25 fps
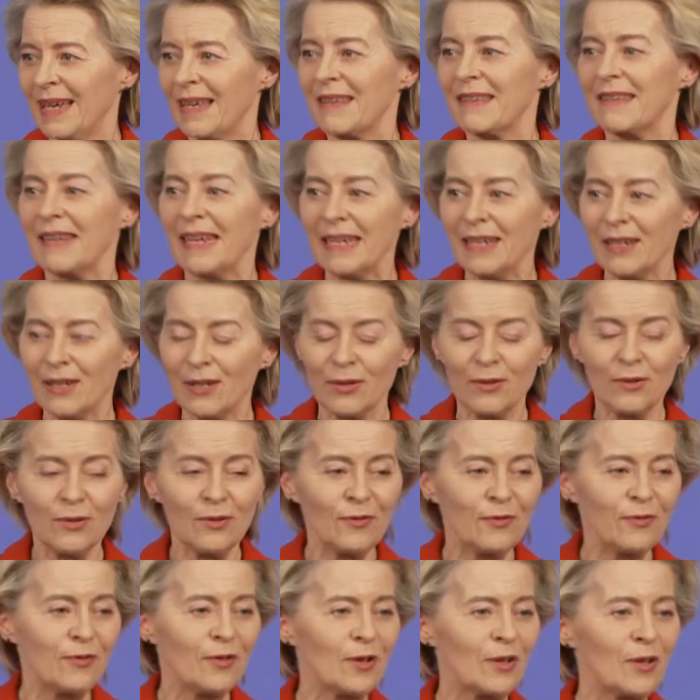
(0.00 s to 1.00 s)
Thank you
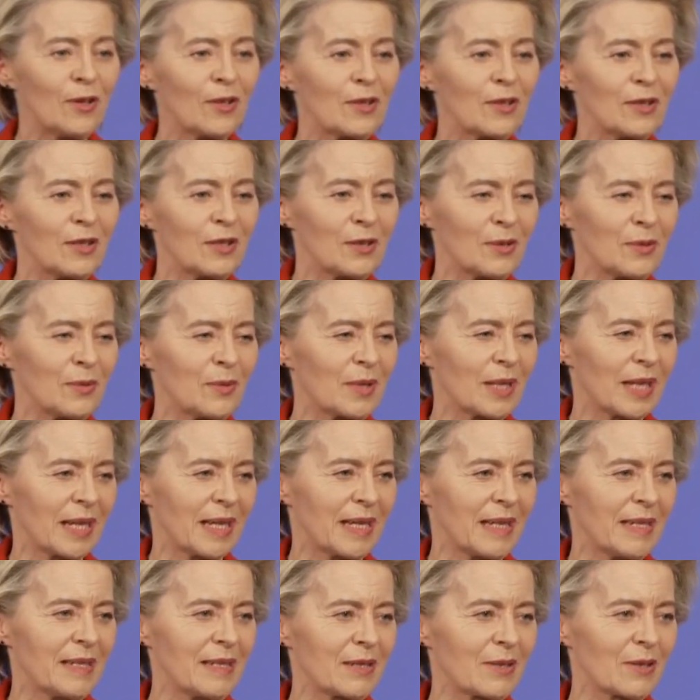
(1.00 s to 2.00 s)
for the
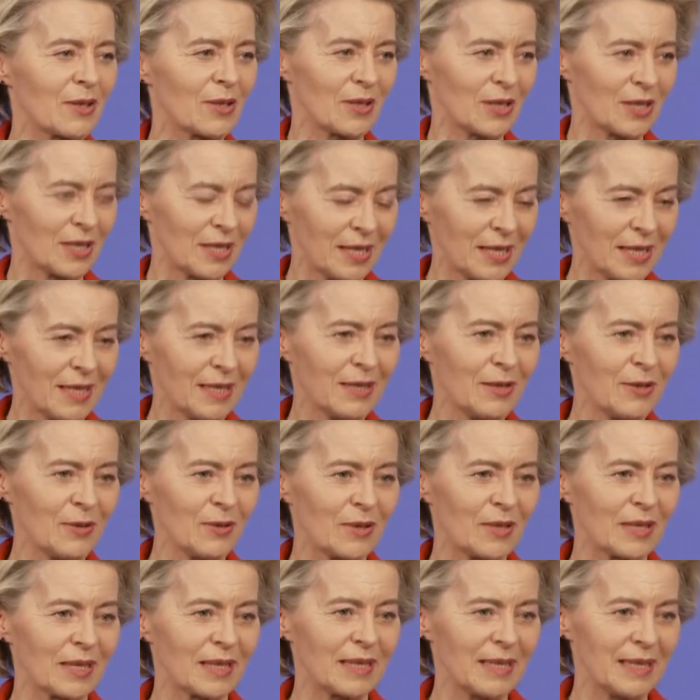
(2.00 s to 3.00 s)
UK's
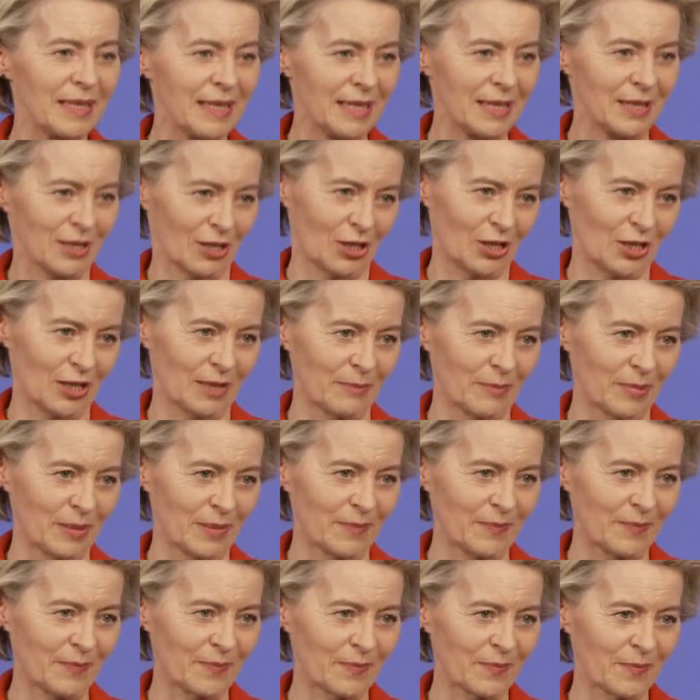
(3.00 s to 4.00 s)
continued leadership
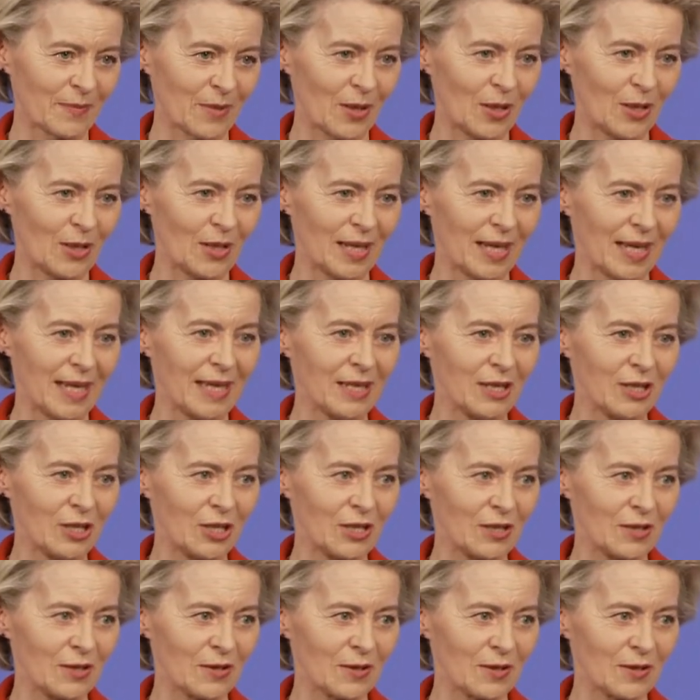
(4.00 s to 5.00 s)
on
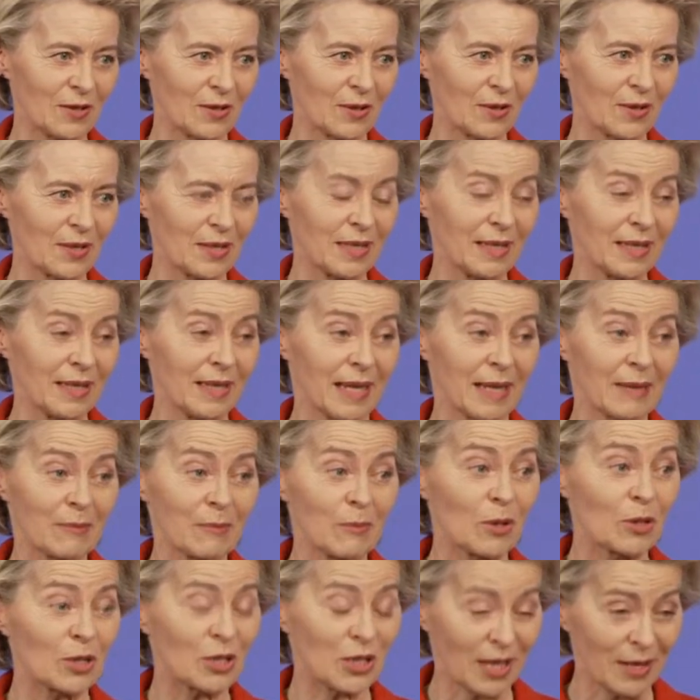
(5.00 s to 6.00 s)
energy security and
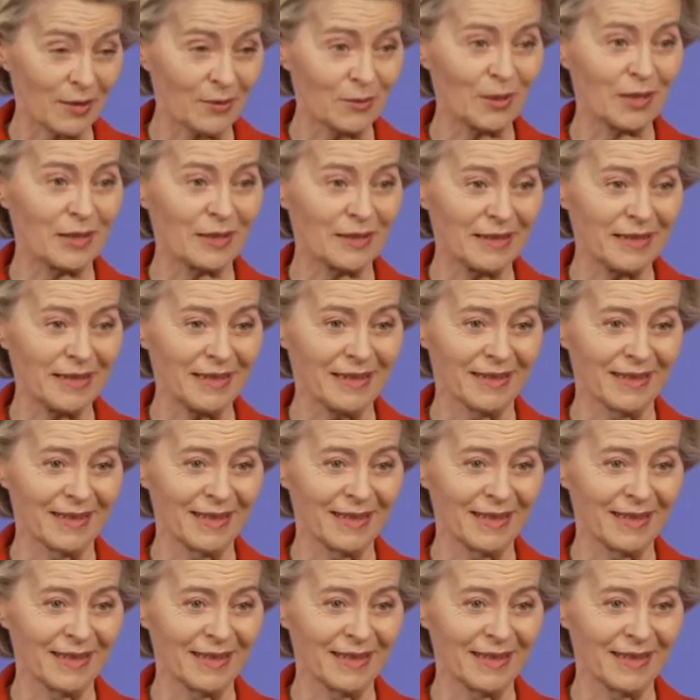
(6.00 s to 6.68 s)
more generally